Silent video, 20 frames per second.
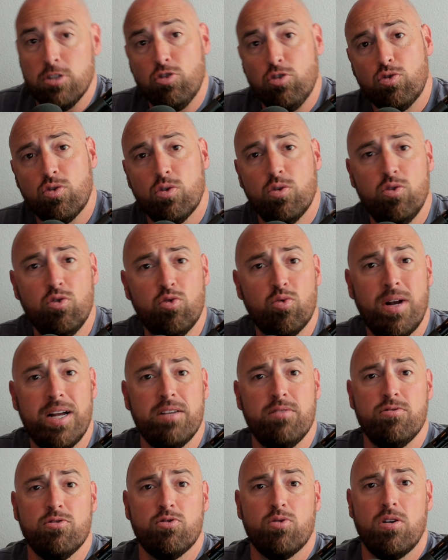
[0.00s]
who's right and
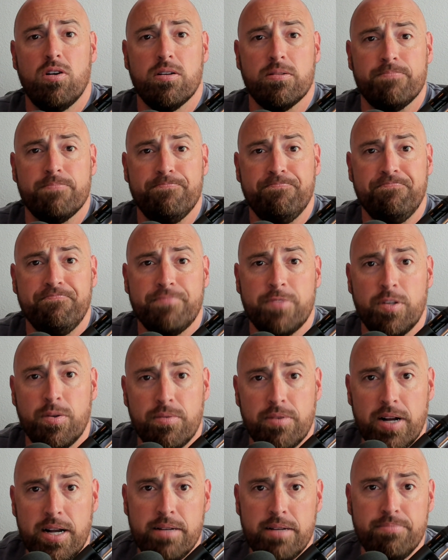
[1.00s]
who's wrong,
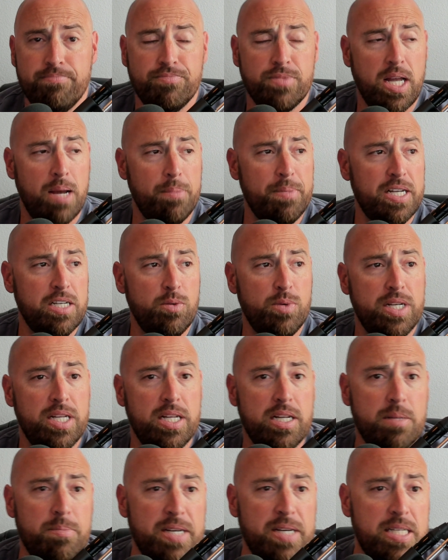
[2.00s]
right? I mean, do we
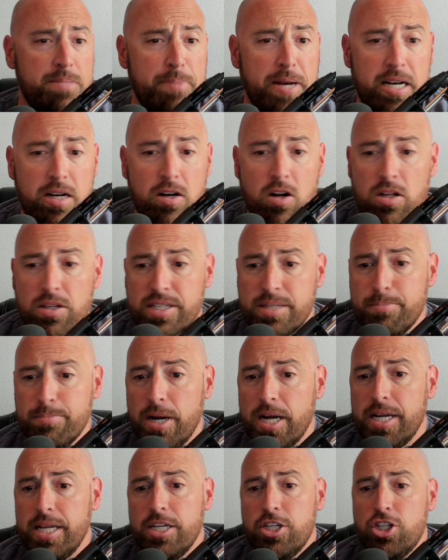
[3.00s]
need to be spending all this
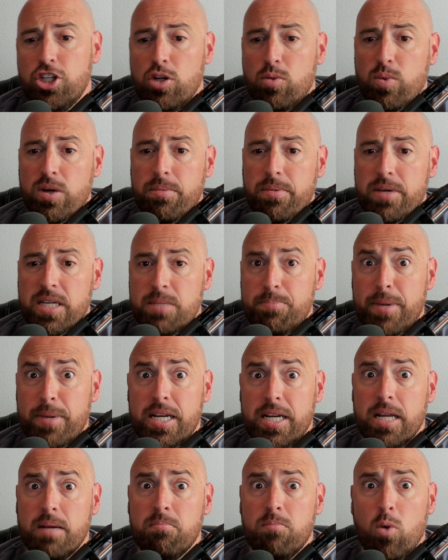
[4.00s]
money? Should we be
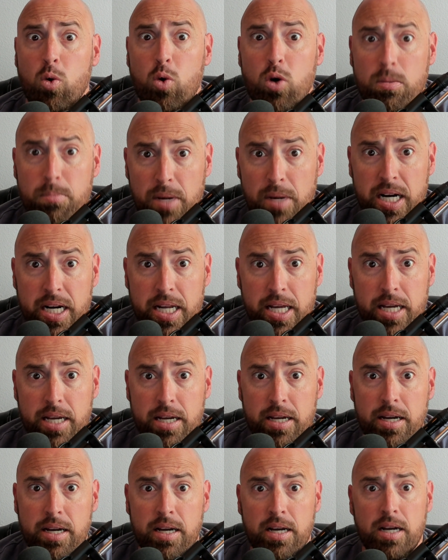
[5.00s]
spending more money?
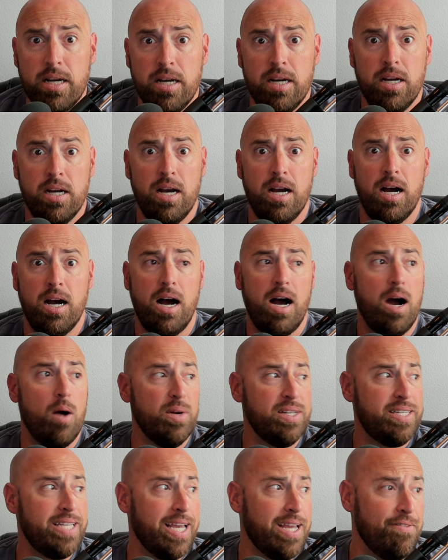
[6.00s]
We
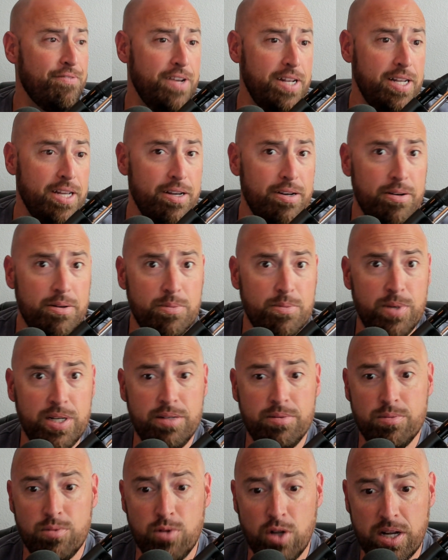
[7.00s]

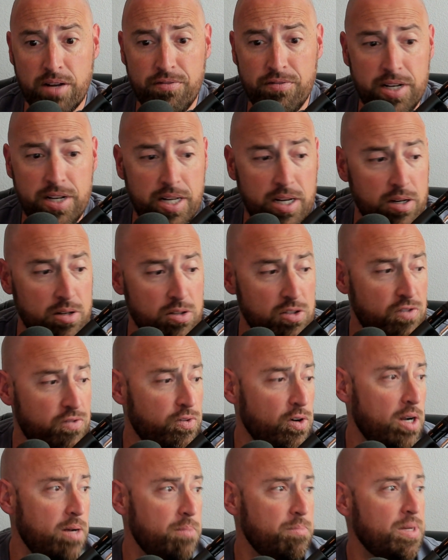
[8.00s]
look at videos
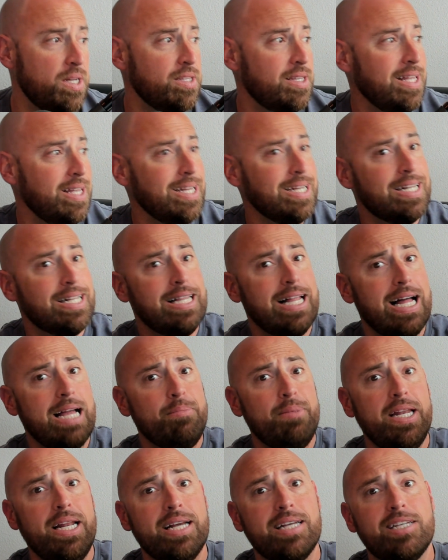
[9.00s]
from the
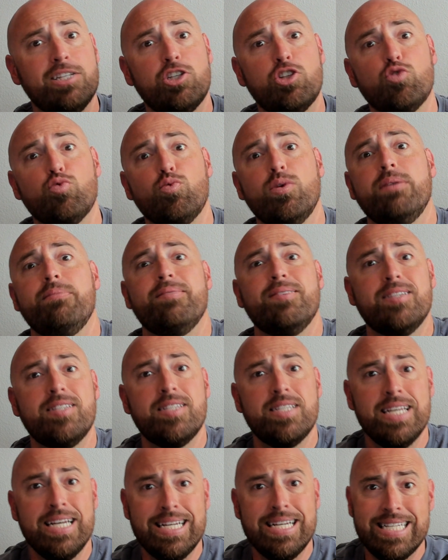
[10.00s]
climate
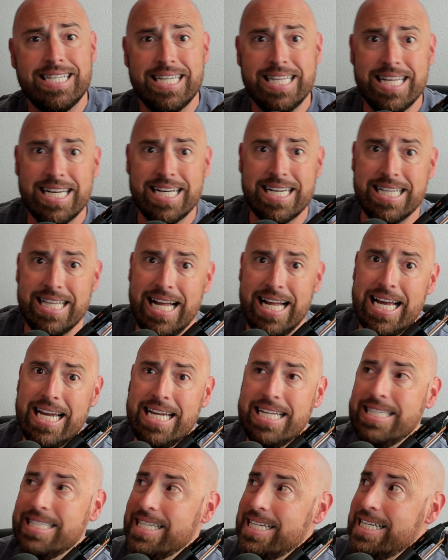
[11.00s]
extremists to the
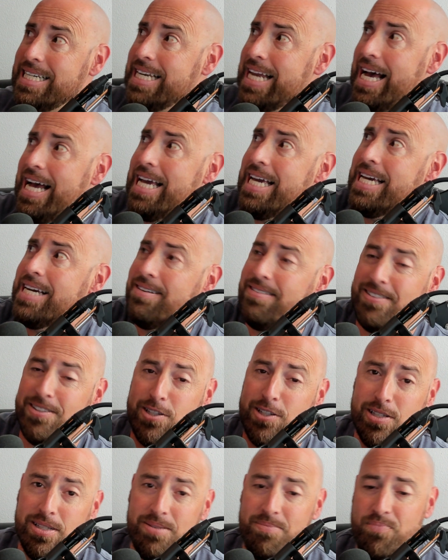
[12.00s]
climate
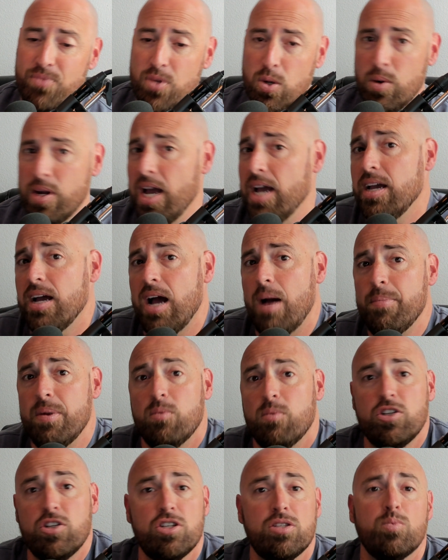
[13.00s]
deniers. Okay, I mean,
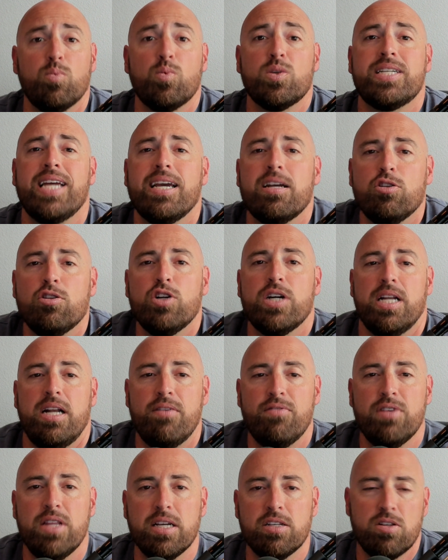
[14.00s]
we're taking a look at
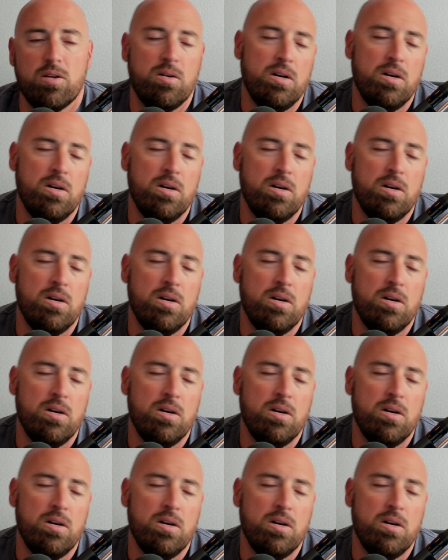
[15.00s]
everything. So